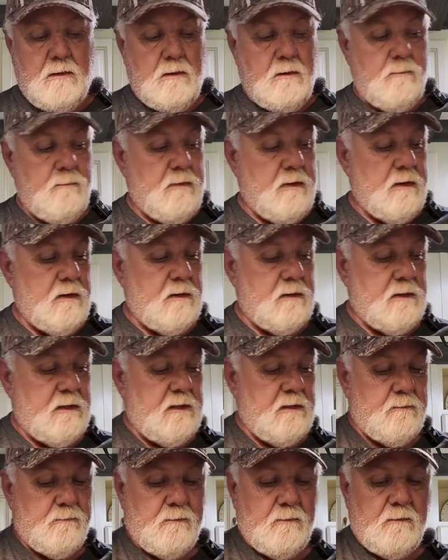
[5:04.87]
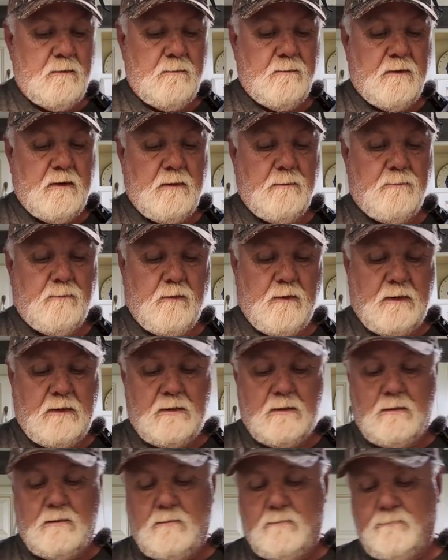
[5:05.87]
And about a teaspoon of
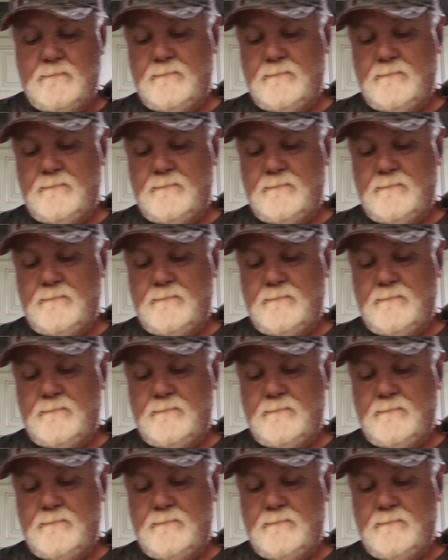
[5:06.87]
paprika.